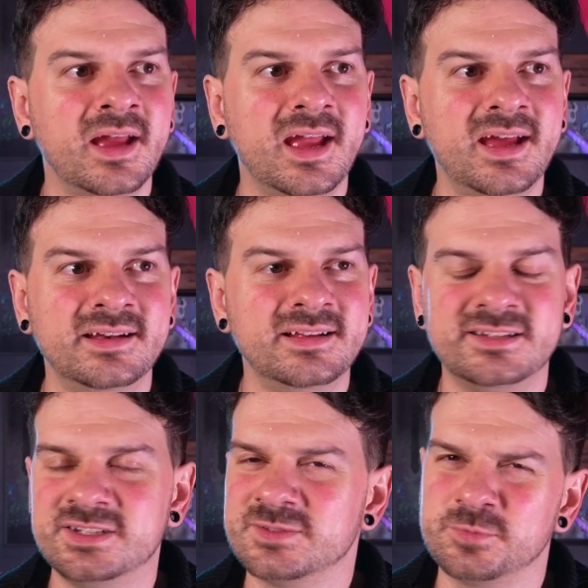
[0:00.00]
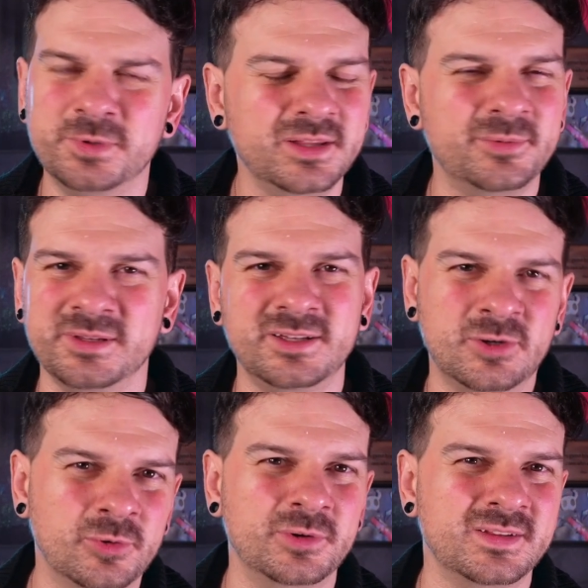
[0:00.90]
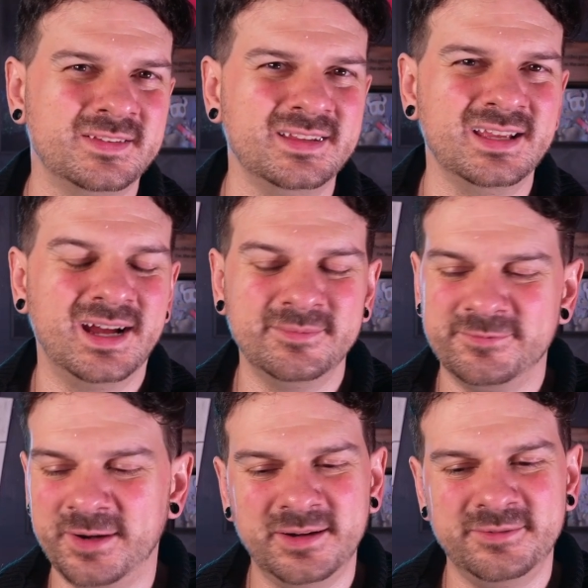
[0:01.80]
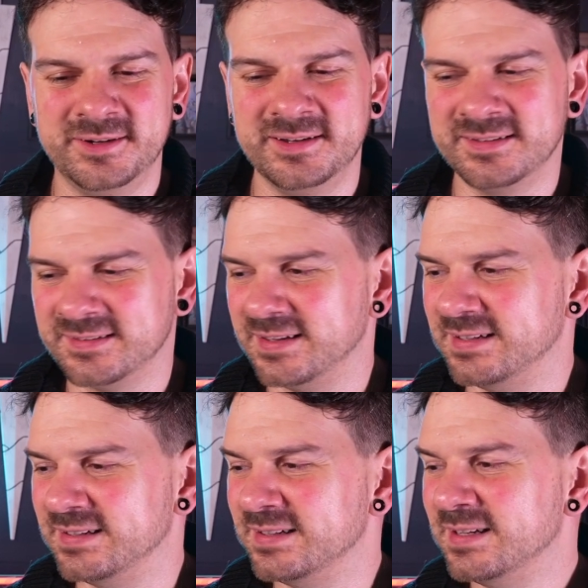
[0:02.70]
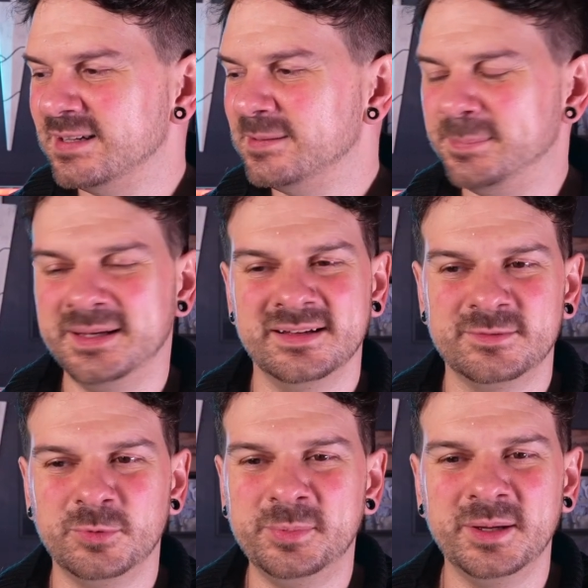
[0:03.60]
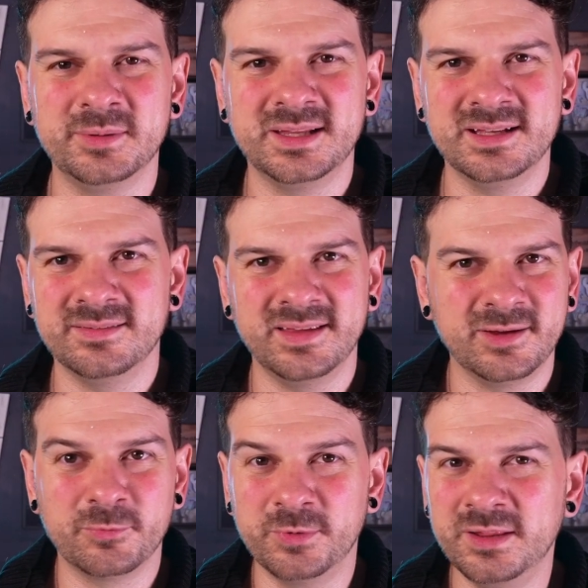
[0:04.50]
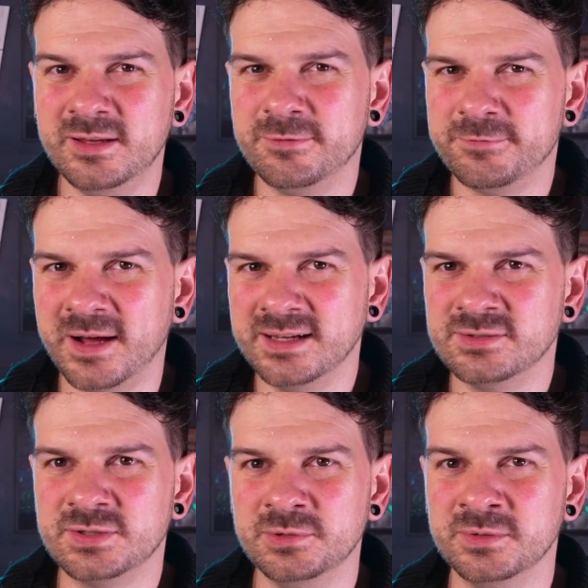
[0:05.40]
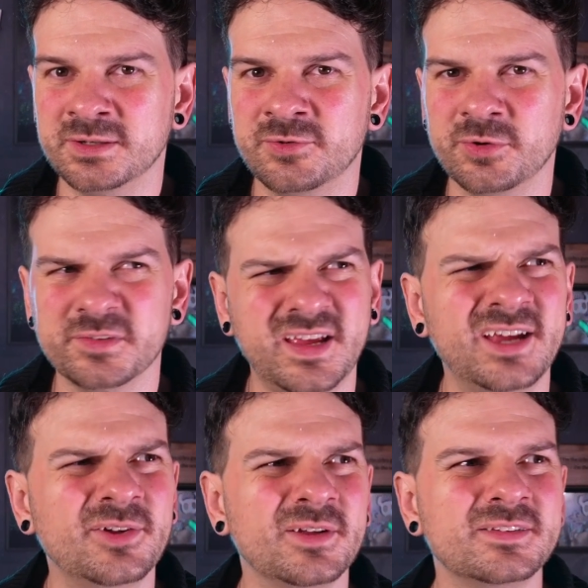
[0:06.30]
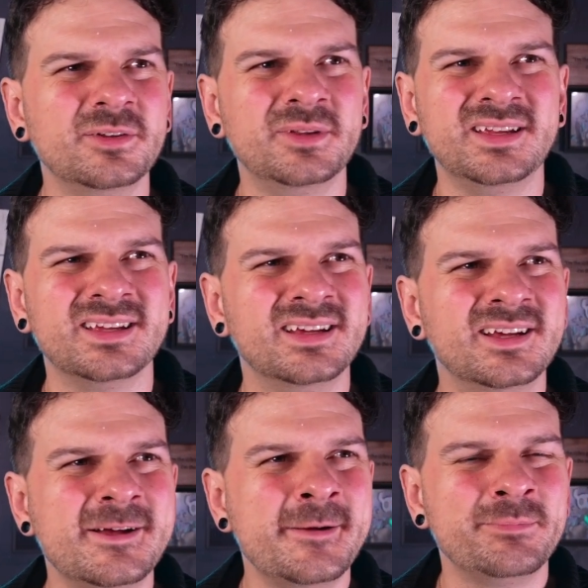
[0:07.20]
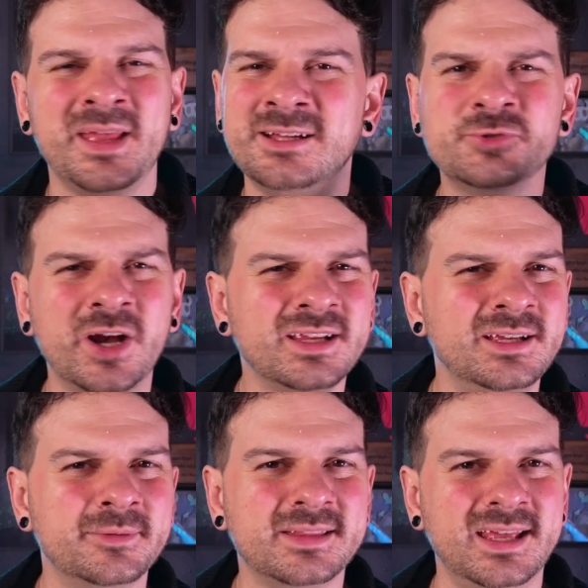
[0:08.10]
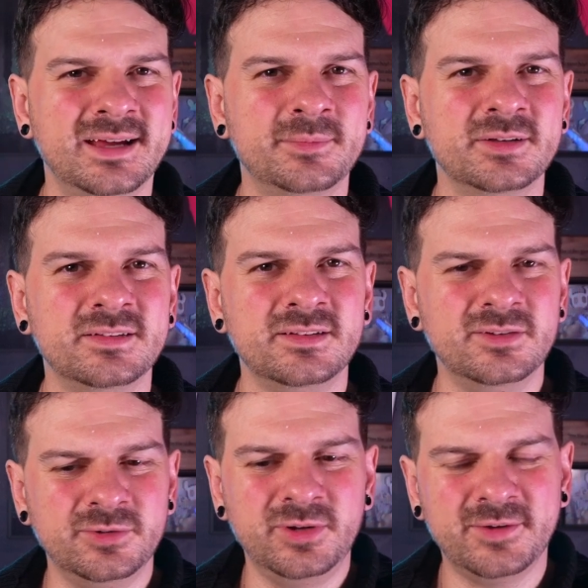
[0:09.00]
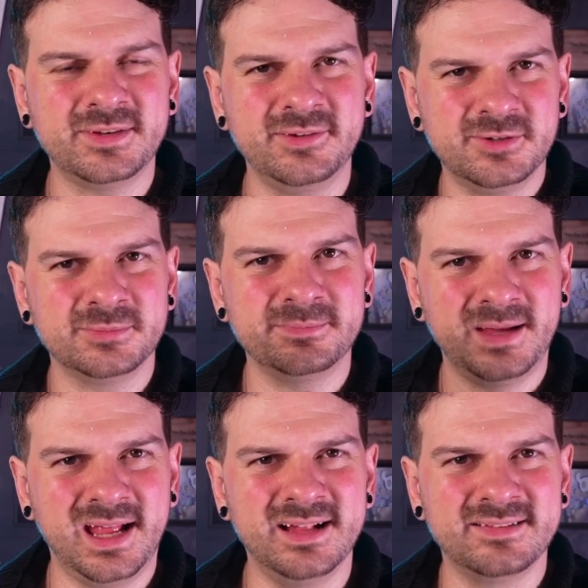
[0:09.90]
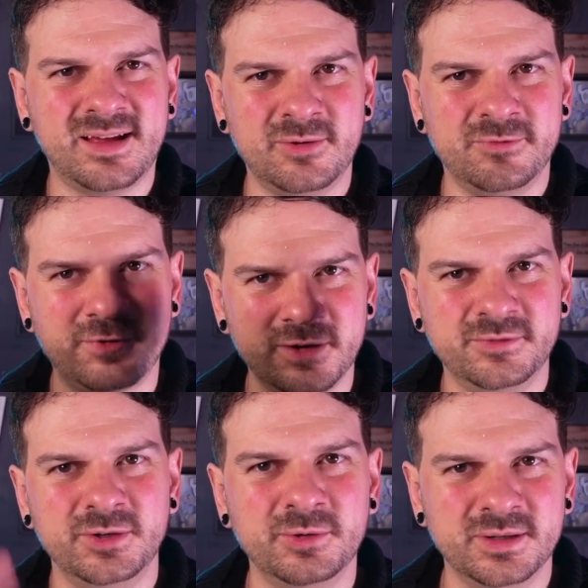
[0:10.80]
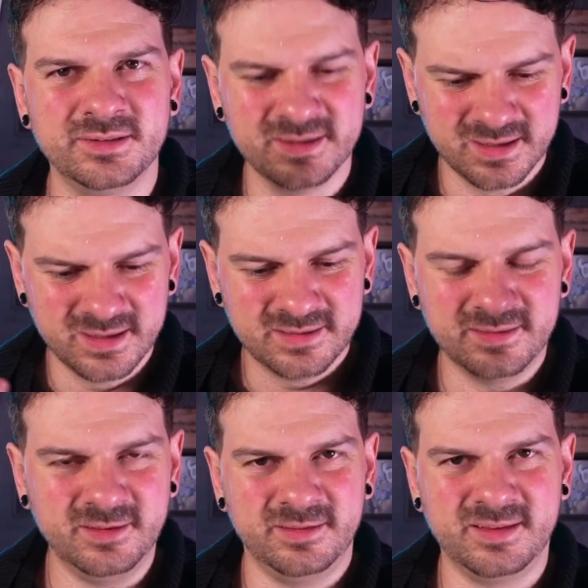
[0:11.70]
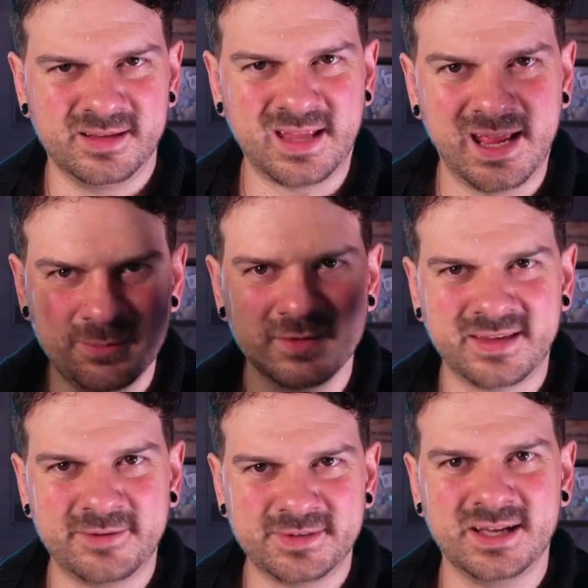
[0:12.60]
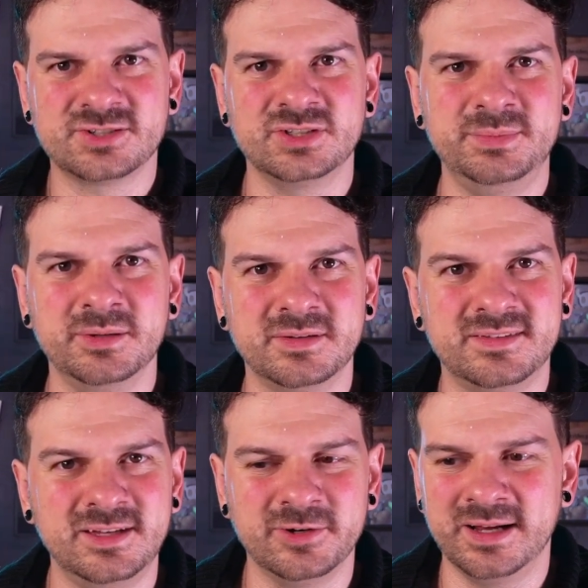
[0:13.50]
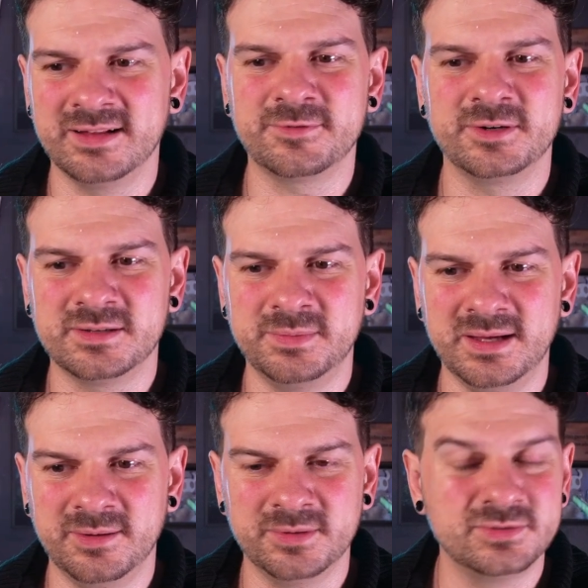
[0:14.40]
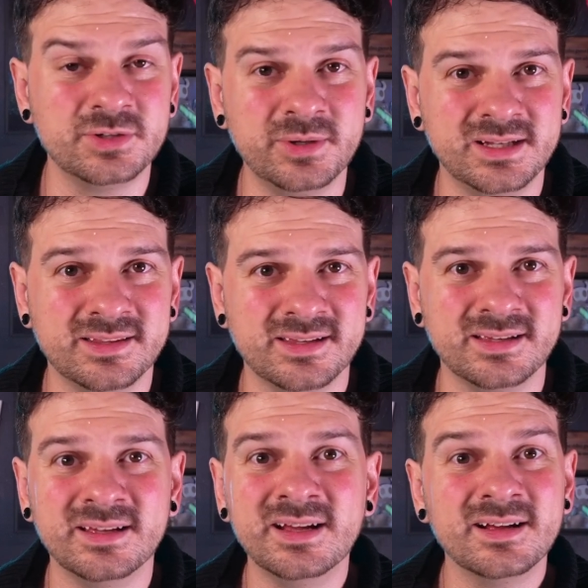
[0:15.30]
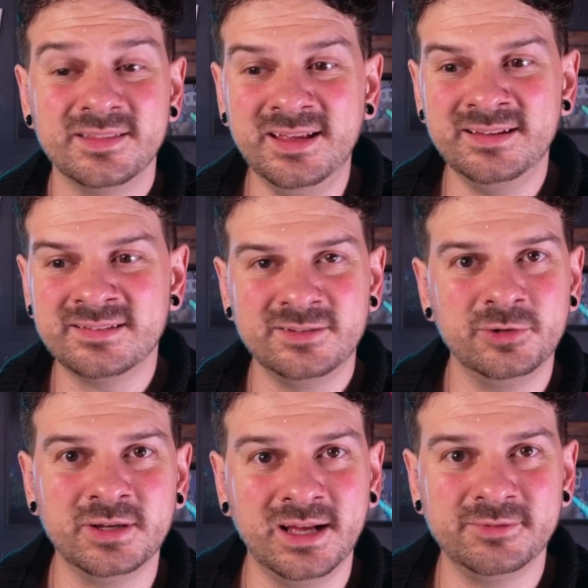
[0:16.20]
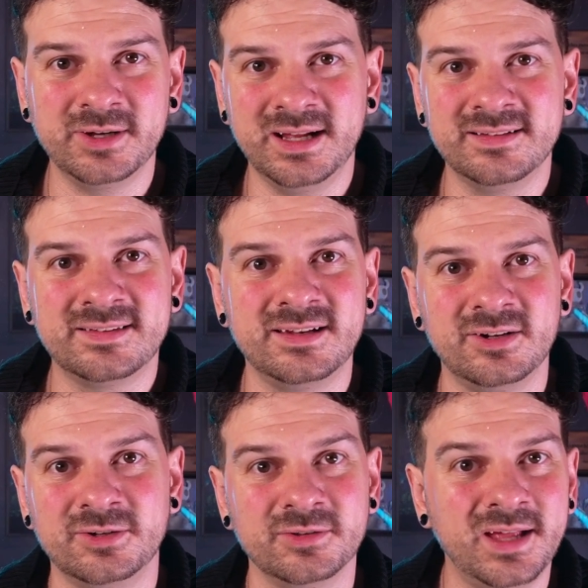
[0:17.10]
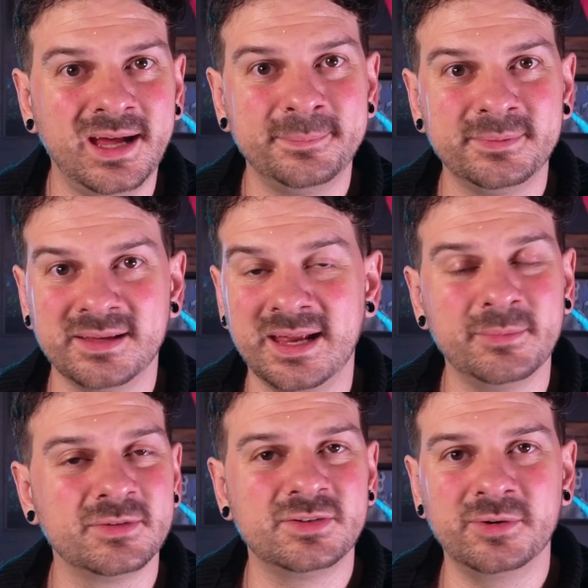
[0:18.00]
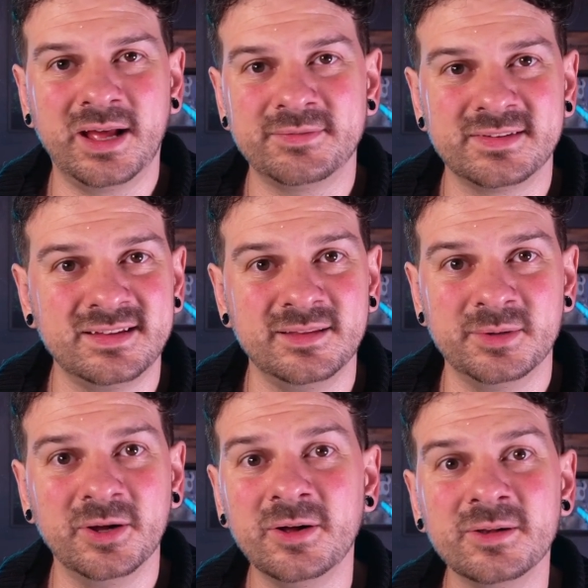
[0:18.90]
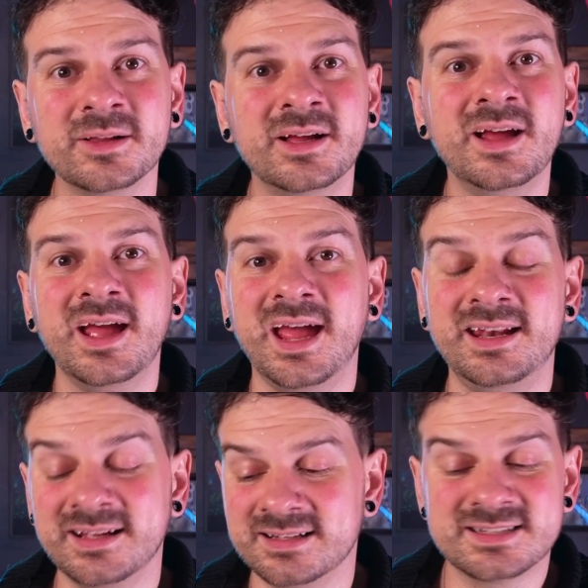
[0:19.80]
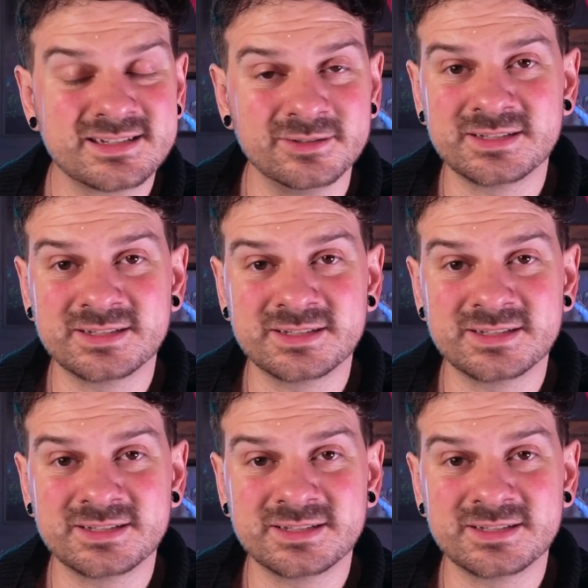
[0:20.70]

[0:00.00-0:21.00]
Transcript: And it's just really, really cool to see. I'm very, very excited because we'll be able to get like really fine-tuned controls. And also like hand tracking with cameras, you have to have your hands out in front of you, and the cameras have to actually be able to see your hands for it to be able to do anything. This, you could have your hands sitting on your lap, the cameras don't have to see them at all, and it can still